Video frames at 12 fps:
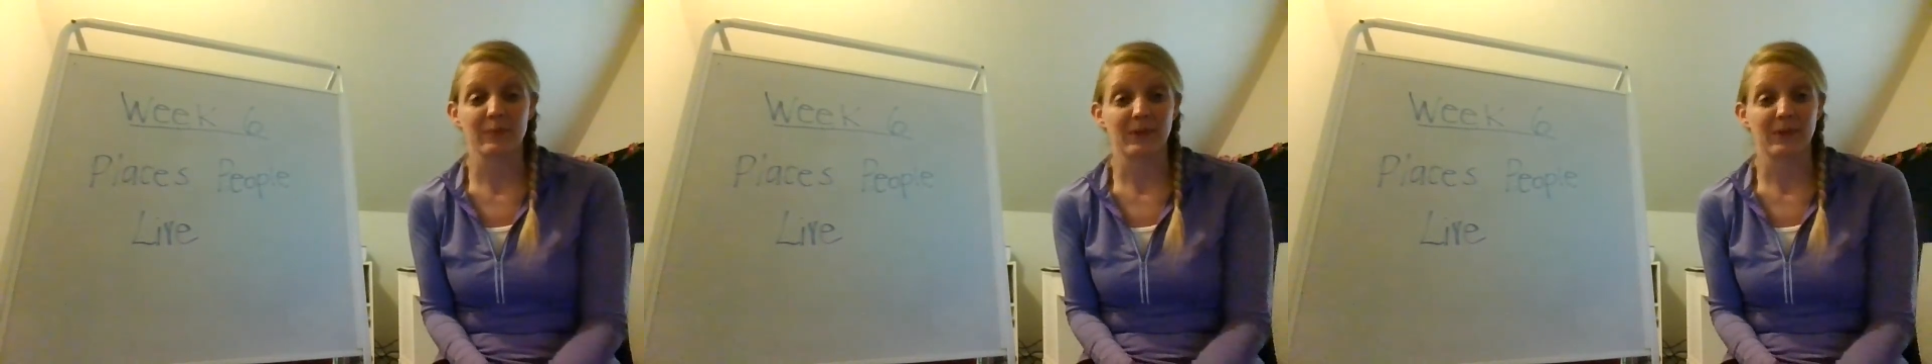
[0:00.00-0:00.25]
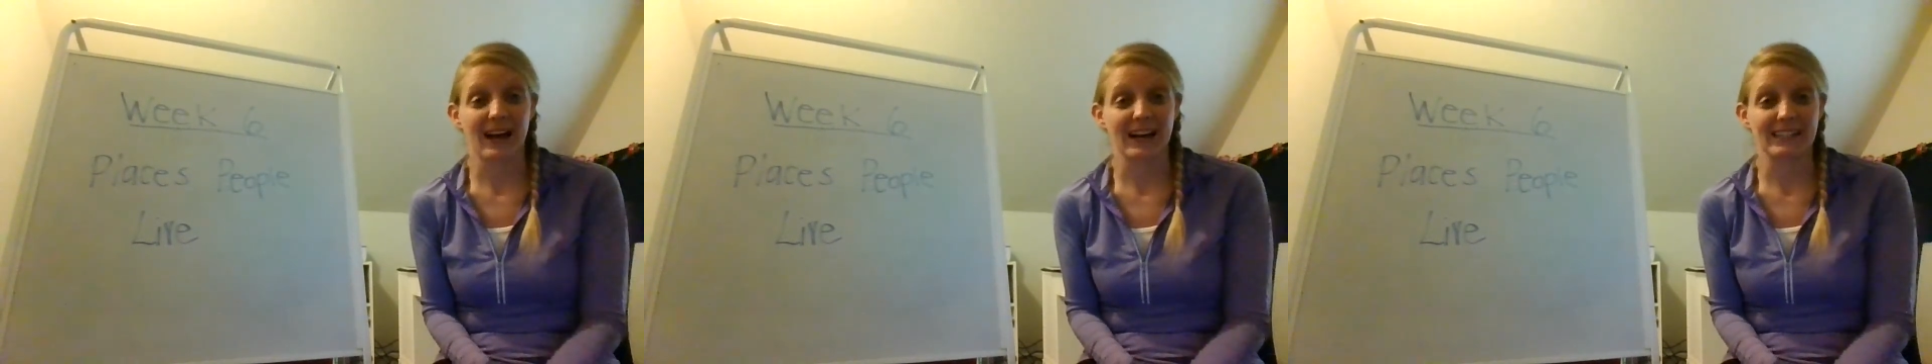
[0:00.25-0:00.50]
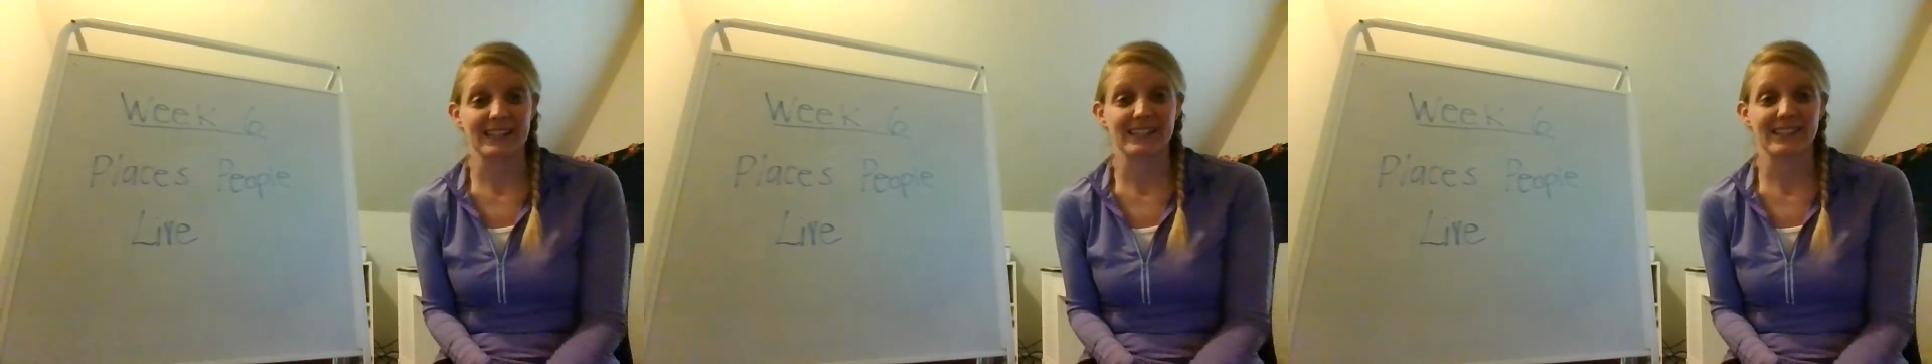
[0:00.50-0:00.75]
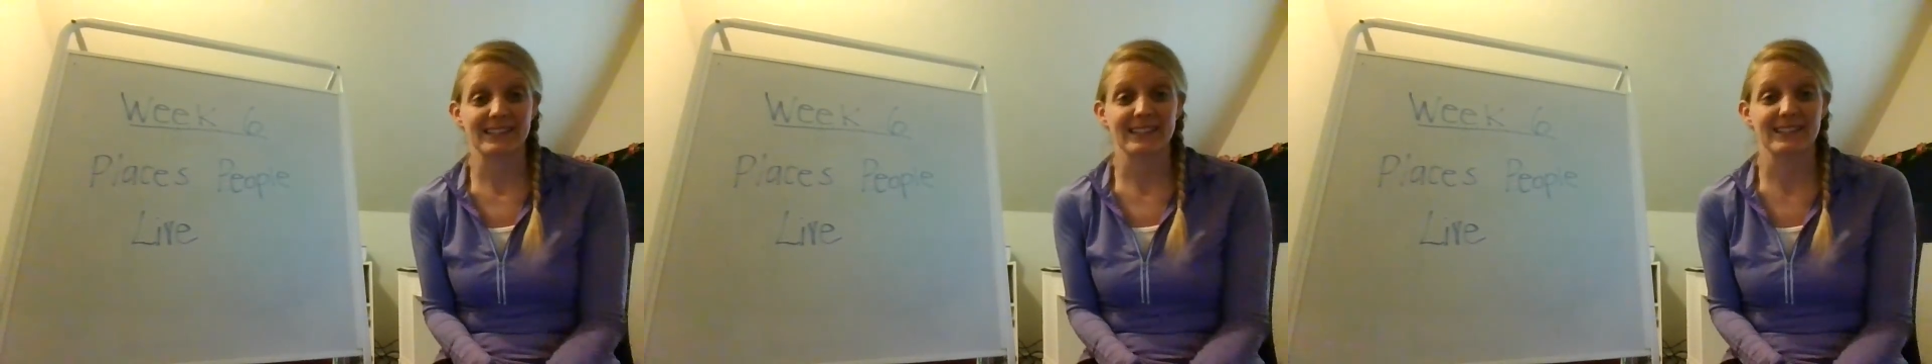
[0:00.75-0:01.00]

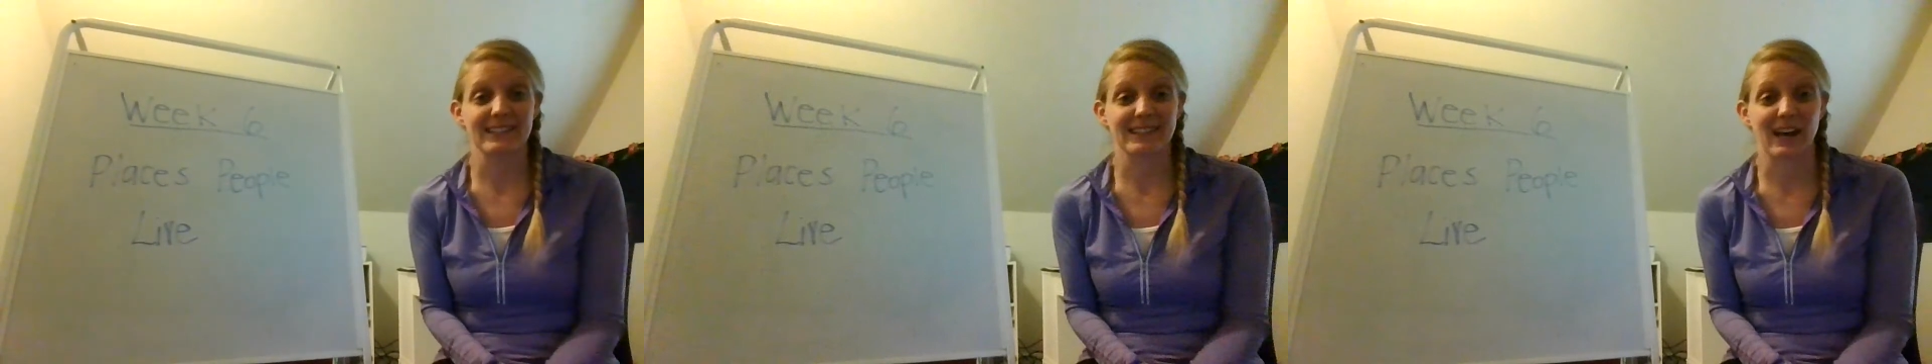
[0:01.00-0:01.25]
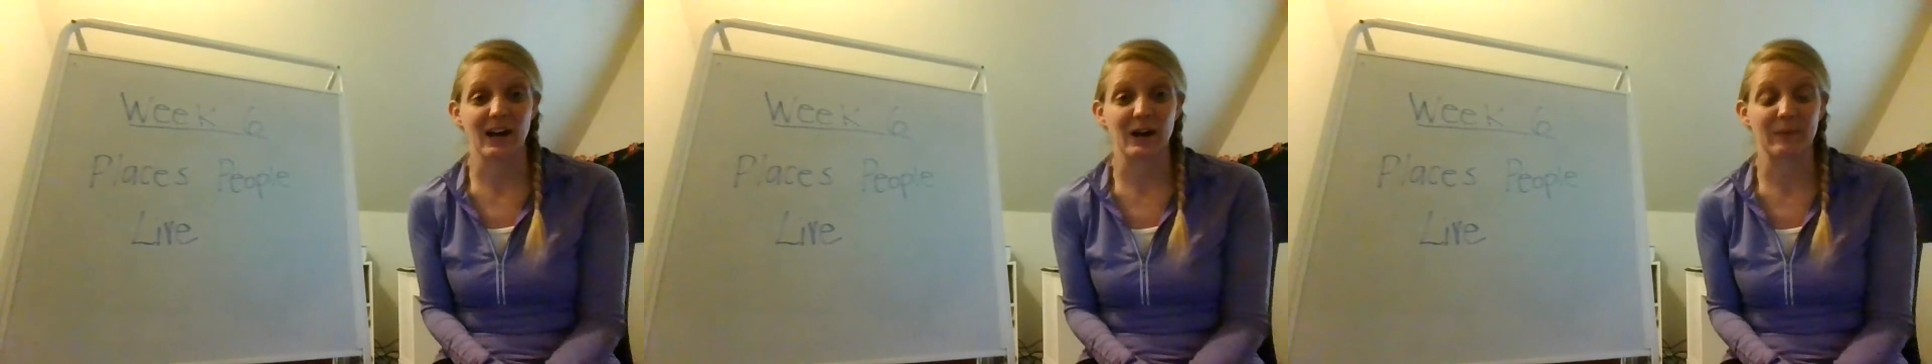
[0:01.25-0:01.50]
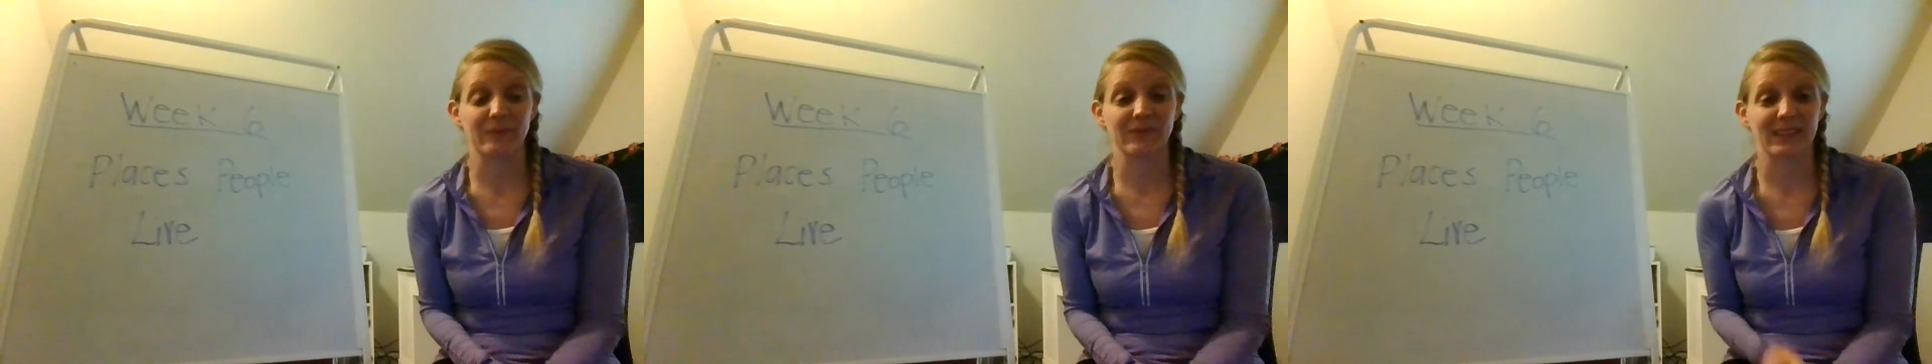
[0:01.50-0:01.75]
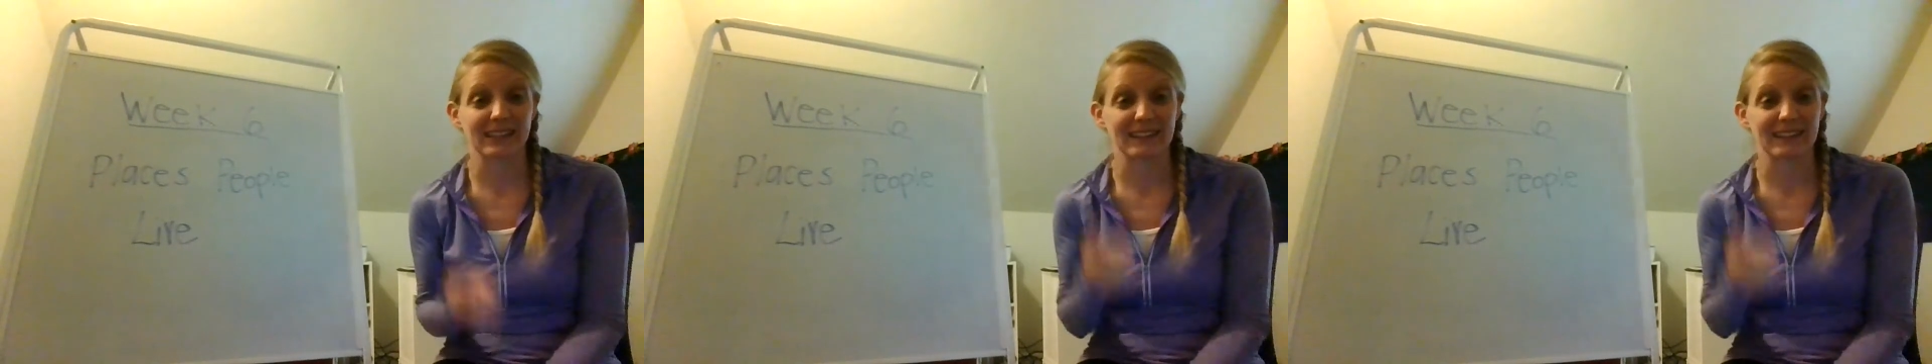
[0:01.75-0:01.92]
practice some